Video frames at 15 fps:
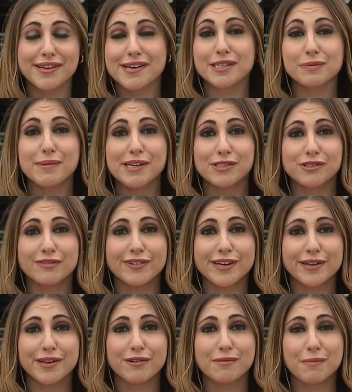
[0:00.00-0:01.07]
The next major
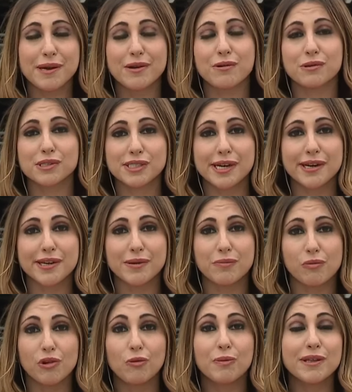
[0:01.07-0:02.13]
event here at Paycor
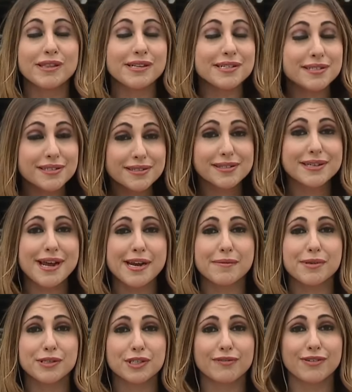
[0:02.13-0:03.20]
Stadium will be the Cincinnati
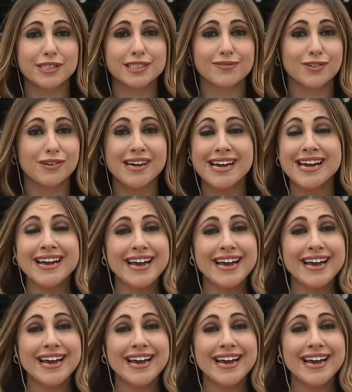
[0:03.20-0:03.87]
Music Festival,